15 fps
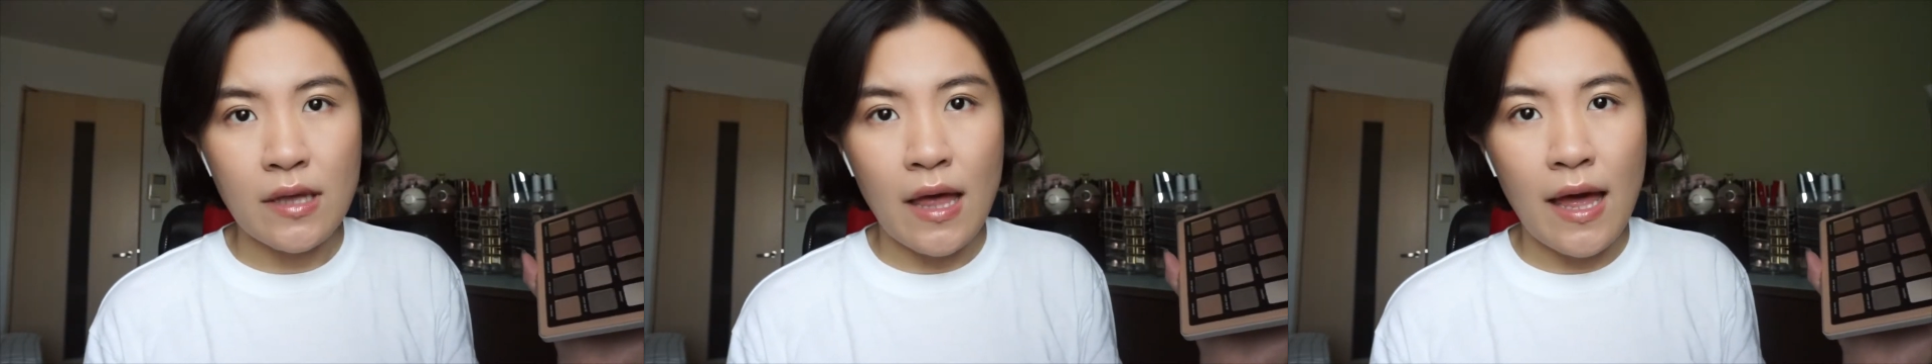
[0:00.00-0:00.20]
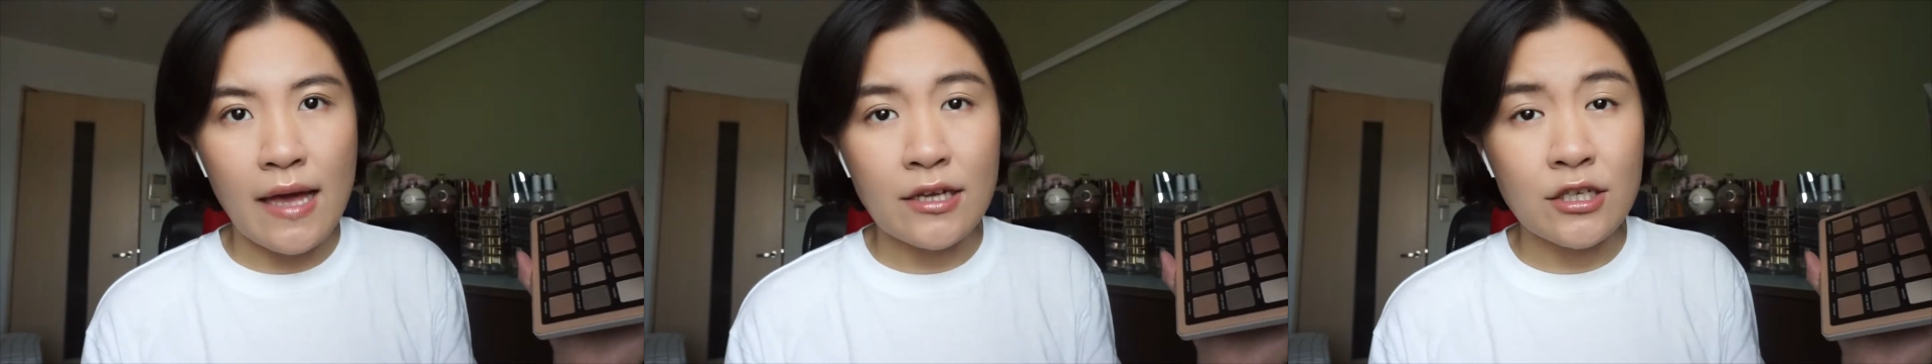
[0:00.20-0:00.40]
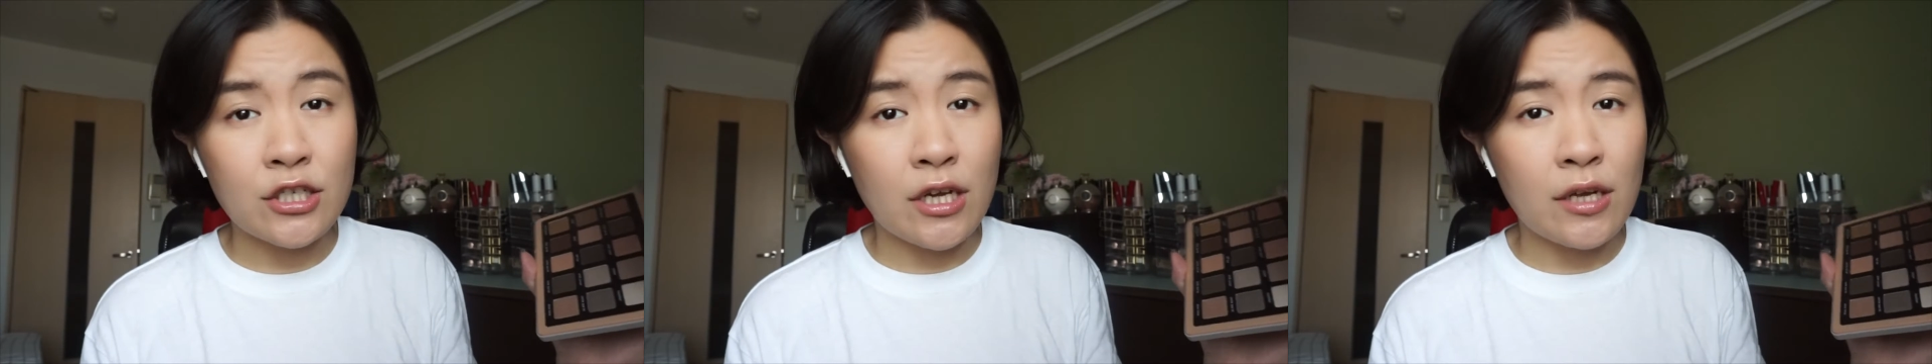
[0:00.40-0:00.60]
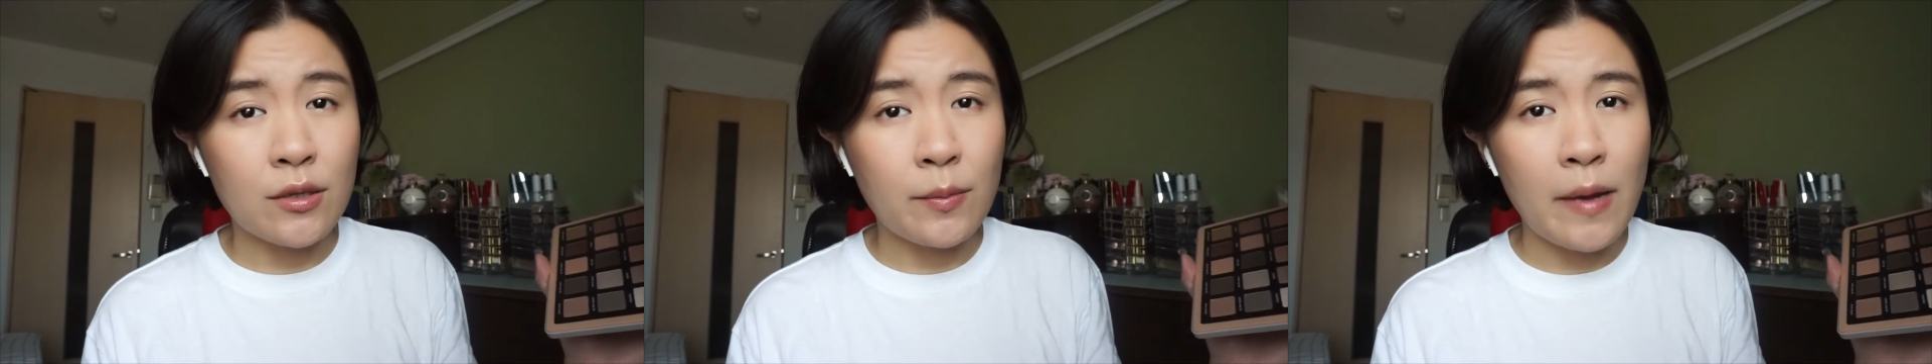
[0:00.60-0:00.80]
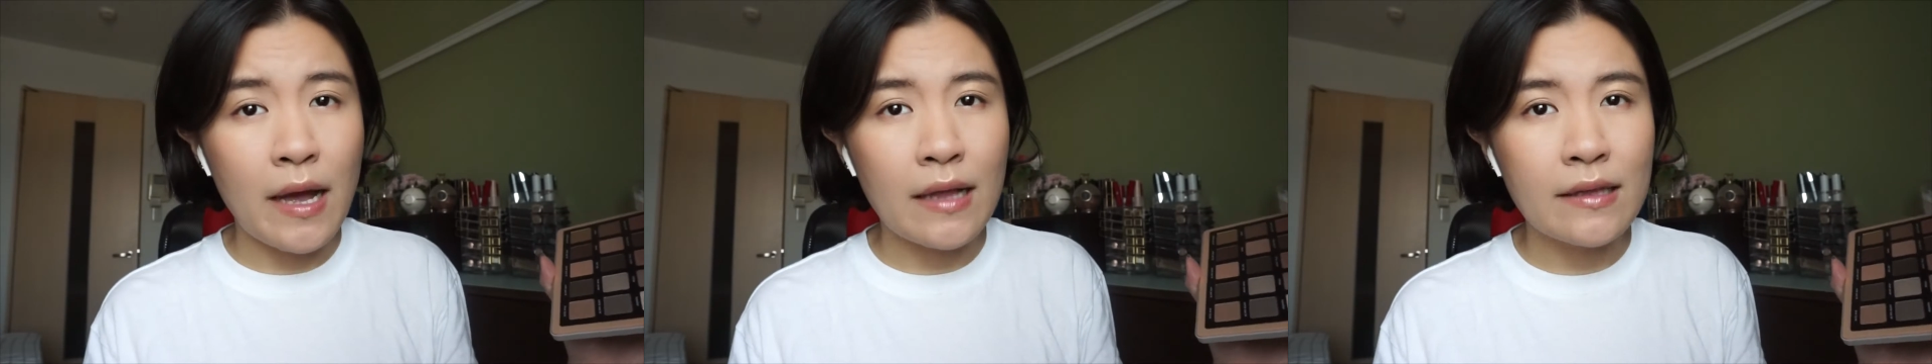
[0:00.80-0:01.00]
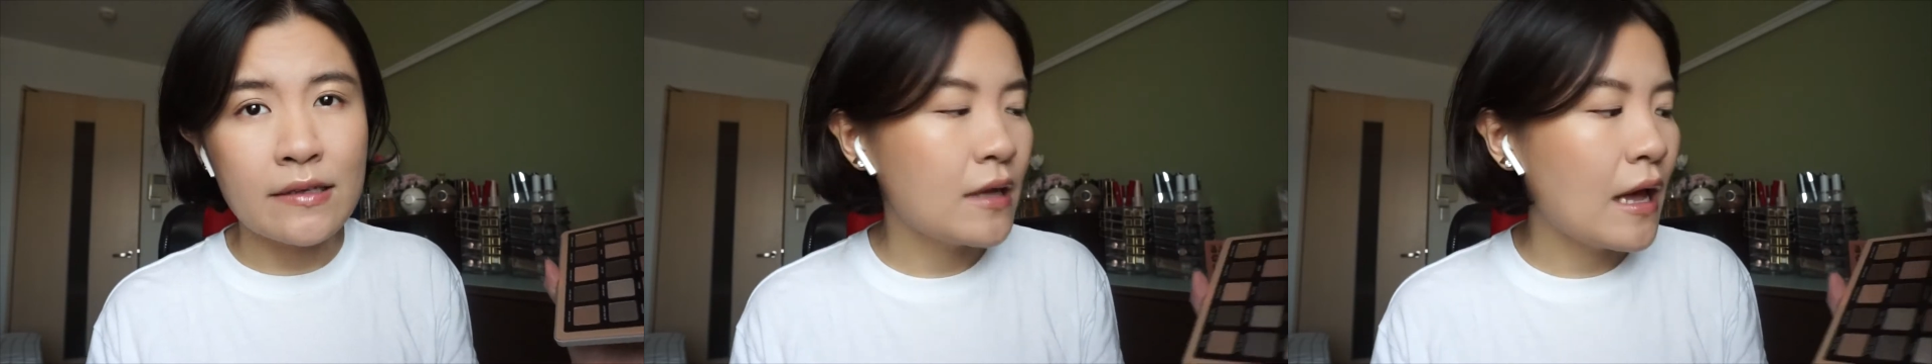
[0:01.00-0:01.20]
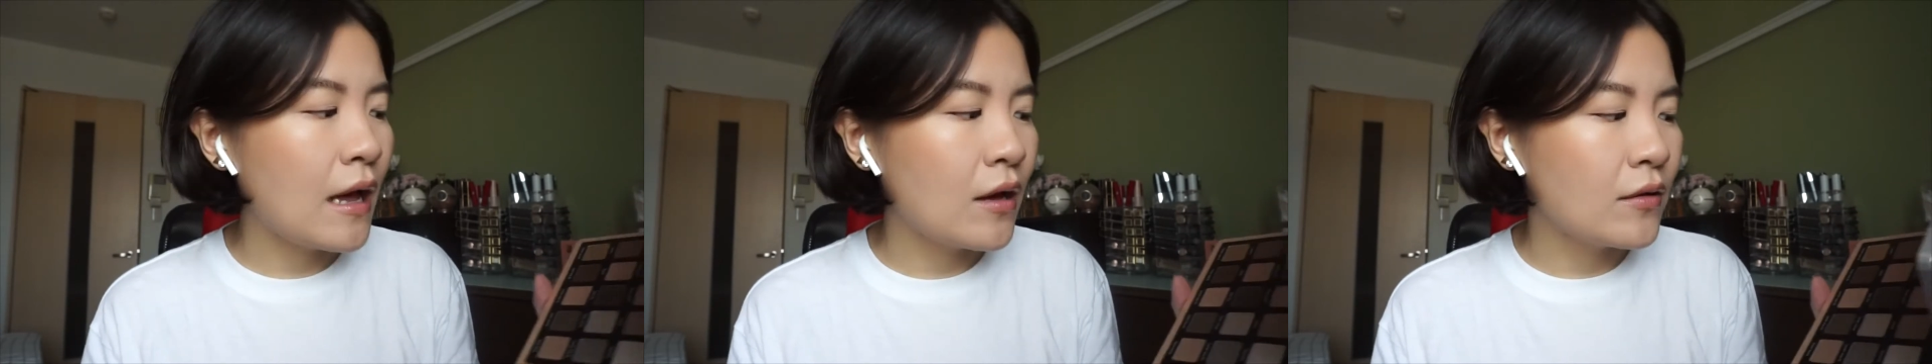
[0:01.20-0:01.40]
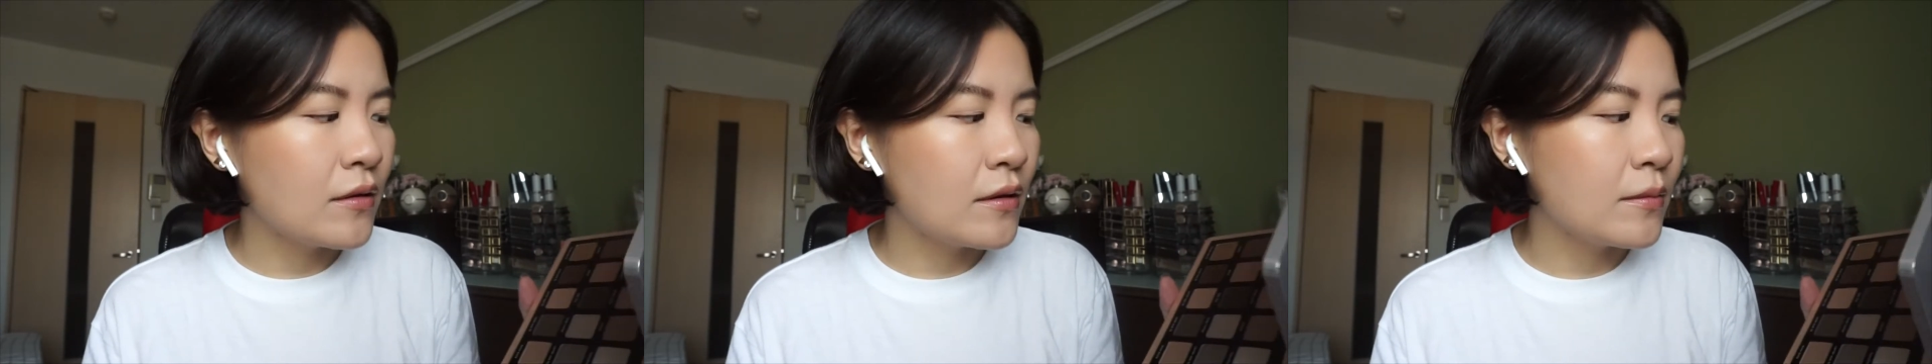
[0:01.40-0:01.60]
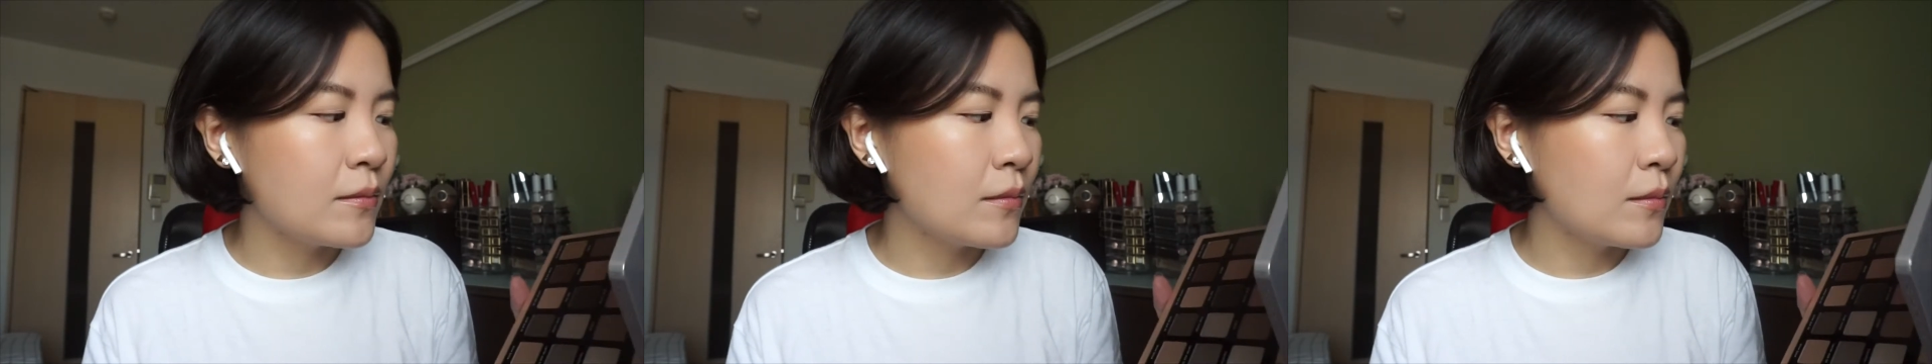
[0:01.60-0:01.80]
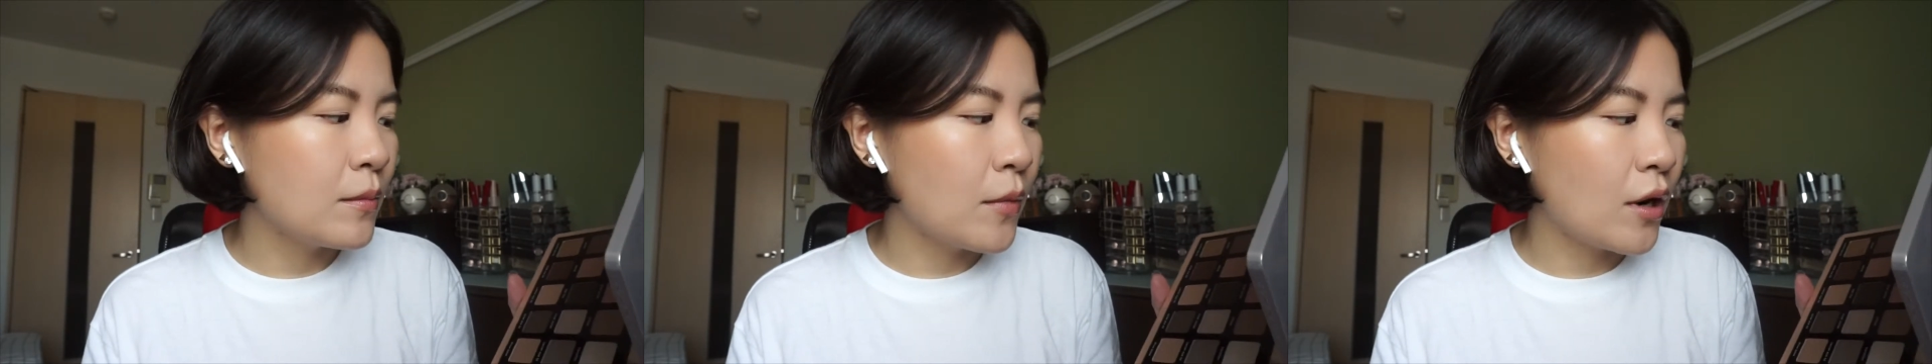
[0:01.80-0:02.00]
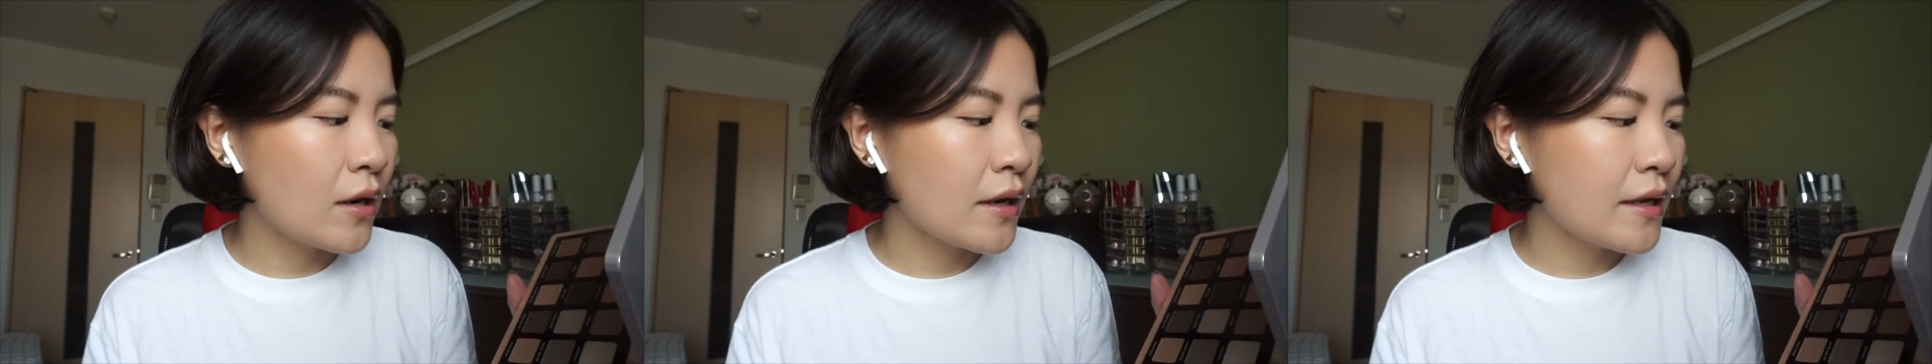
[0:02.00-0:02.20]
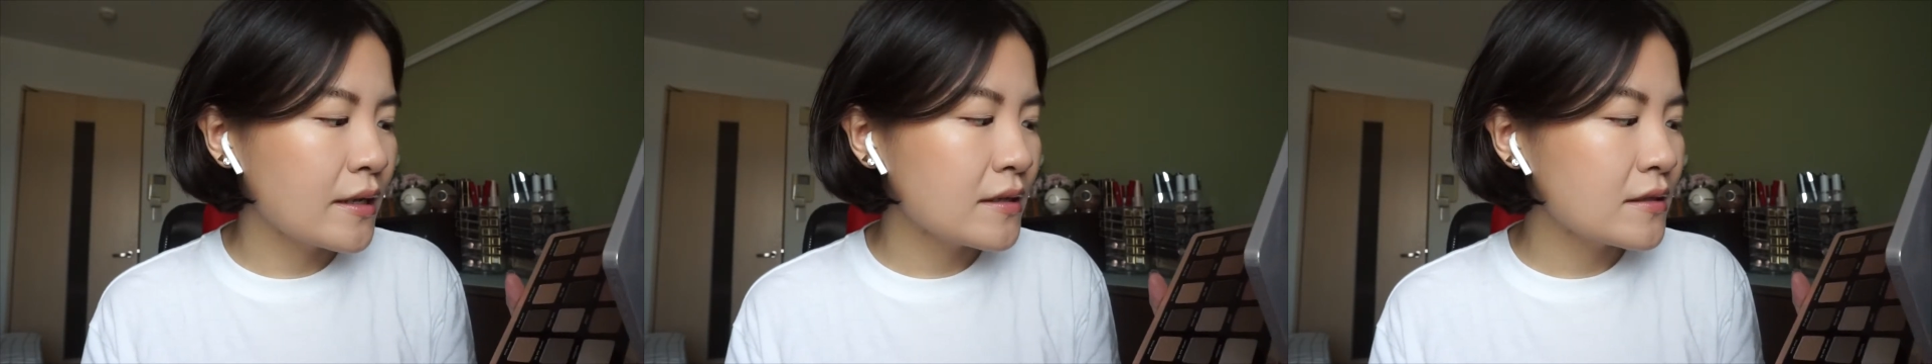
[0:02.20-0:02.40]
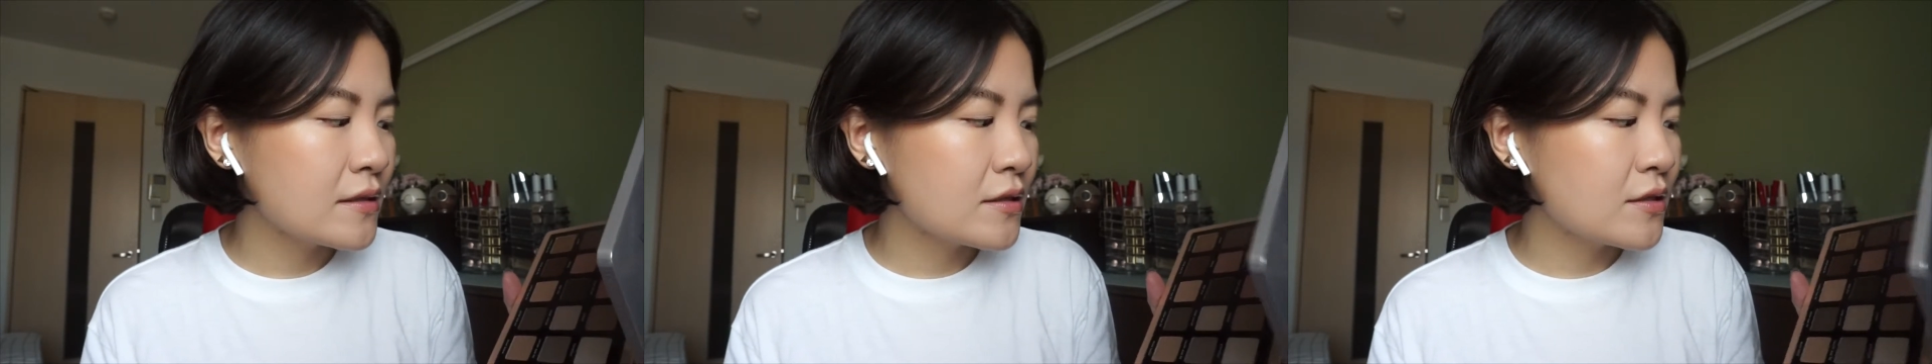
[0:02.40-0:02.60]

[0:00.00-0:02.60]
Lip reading: eyeshadow palette out of the market.